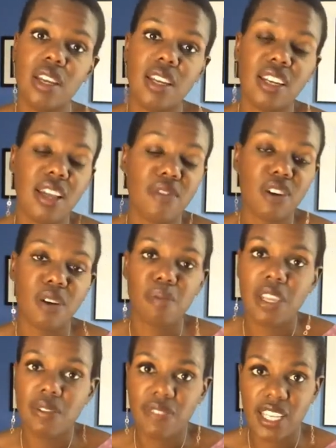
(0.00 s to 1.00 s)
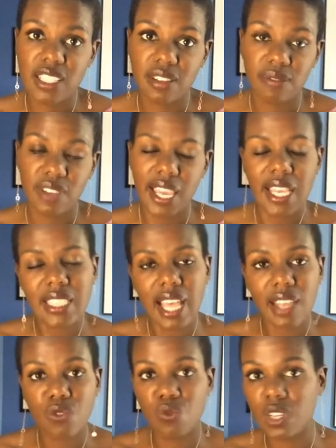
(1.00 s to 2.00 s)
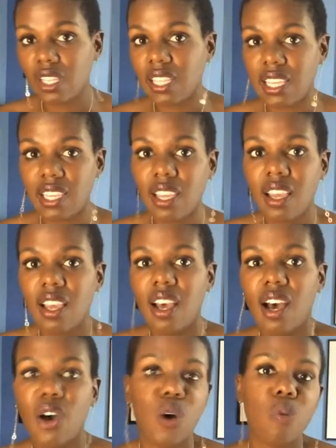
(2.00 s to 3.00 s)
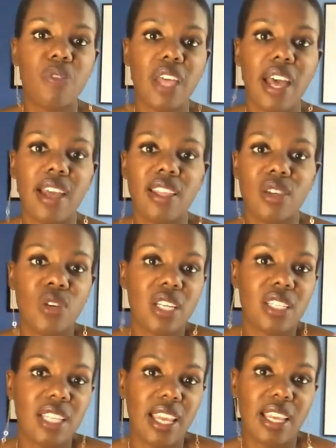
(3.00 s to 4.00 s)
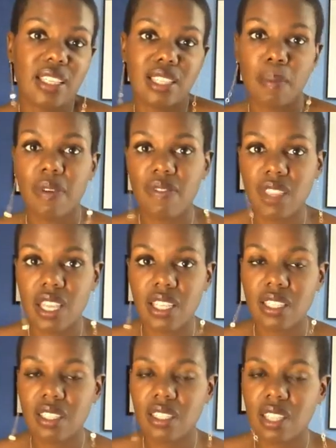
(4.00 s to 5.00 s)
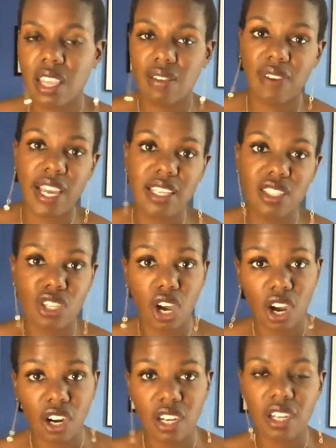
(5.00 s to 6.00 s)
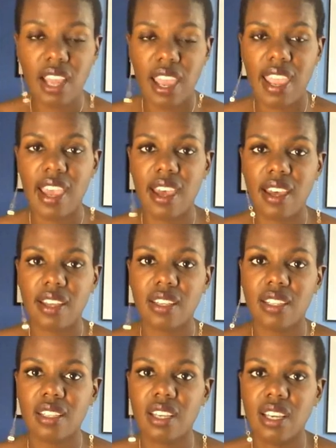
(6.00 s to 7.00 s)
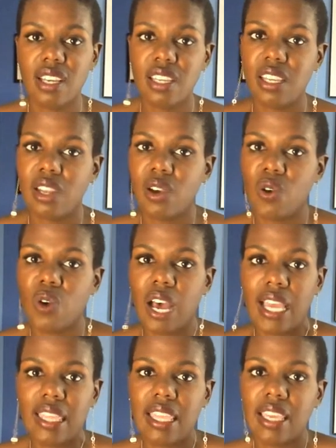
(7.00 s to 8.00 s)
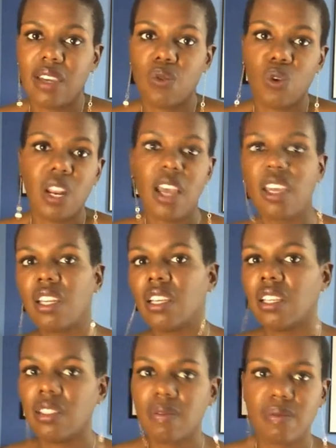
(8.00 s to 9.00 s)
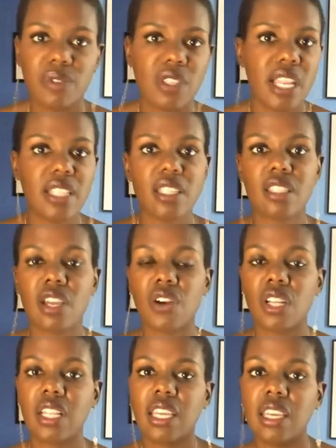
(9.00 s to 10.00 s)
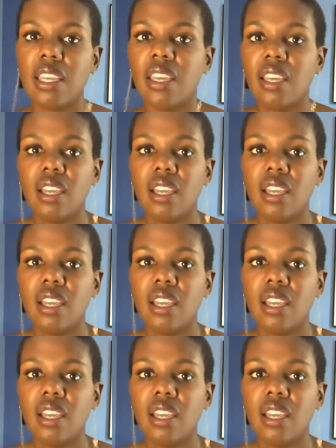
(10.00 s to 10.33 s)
never meet face to face, I really hope that you can take some of this advice to heart. And I think we're not going to necessarily